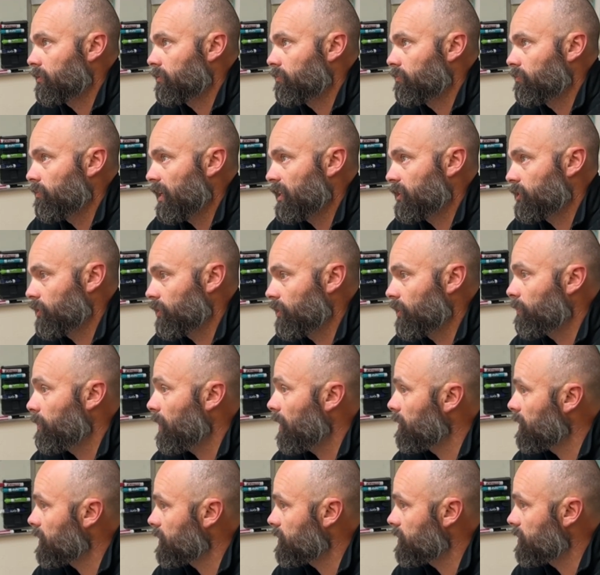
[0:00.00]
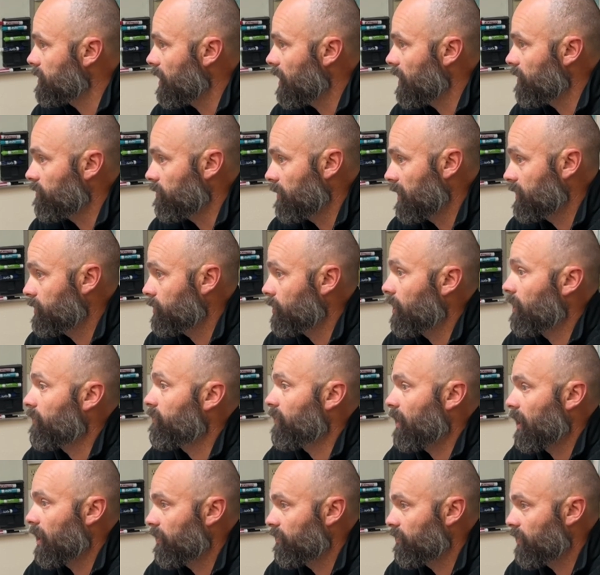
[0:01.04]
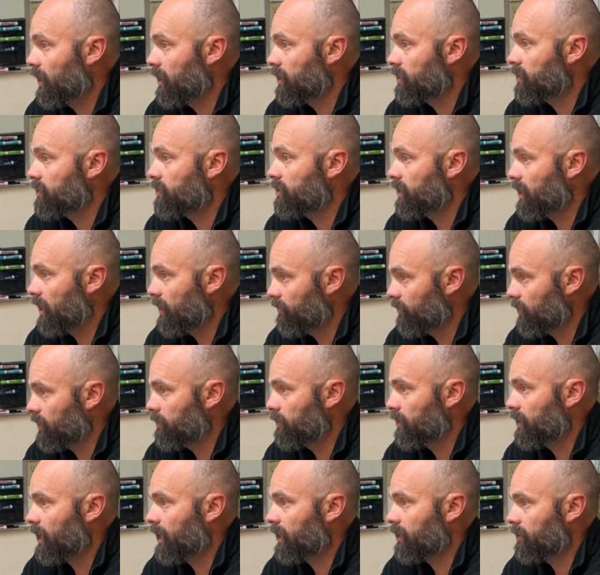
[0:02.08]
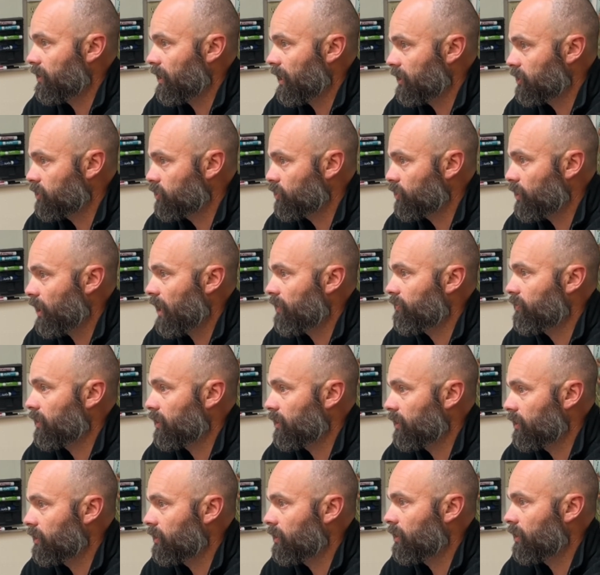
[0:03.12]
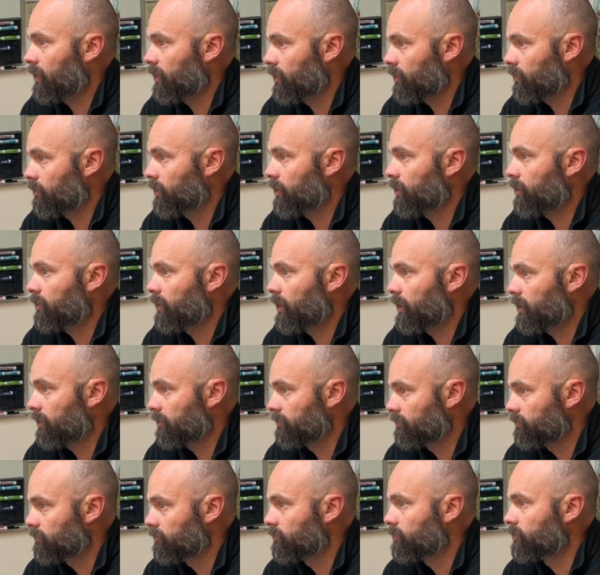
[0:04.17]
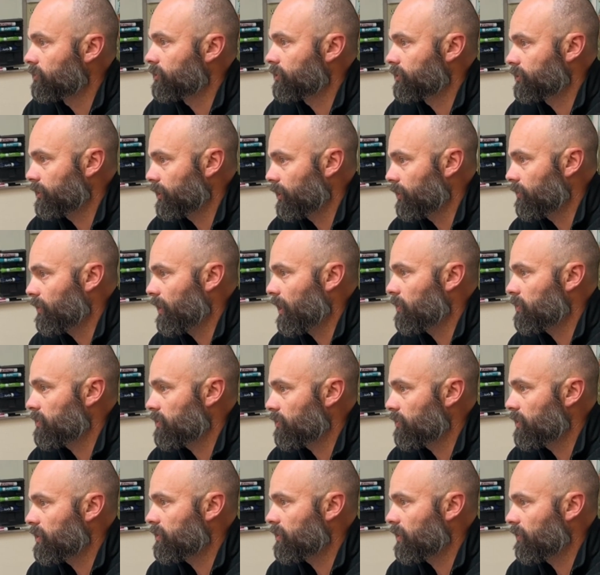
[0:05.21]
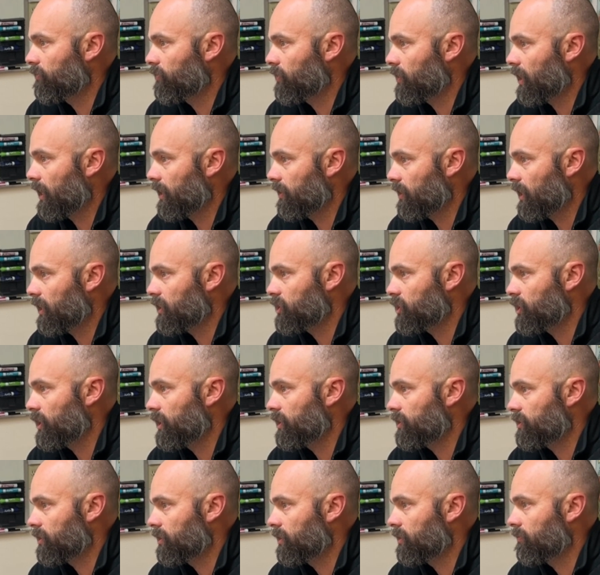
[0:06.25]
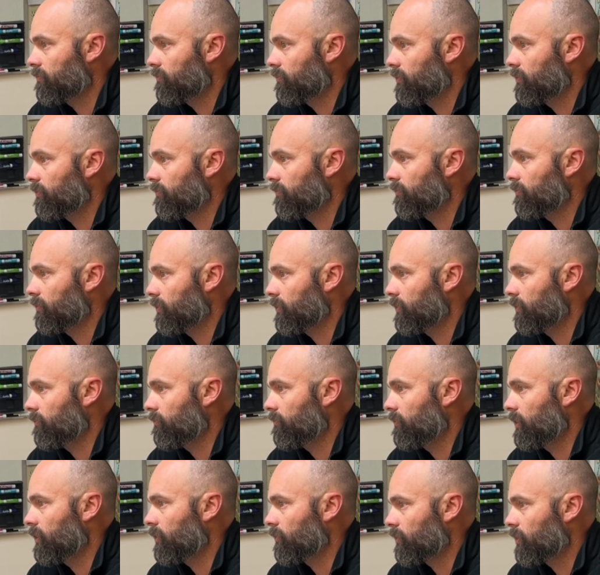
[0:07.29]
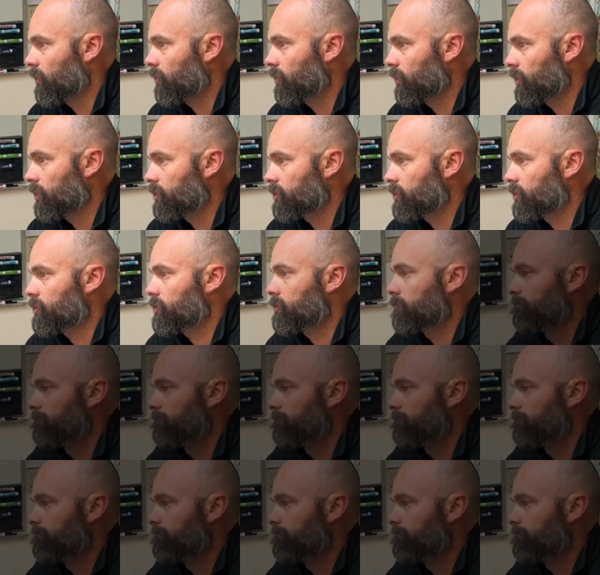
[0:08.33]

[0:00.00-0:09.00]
make sure the public's safe, make sure our firefighters are safe, limit that traffic on the road there. So that was the reason for that change in the road closures.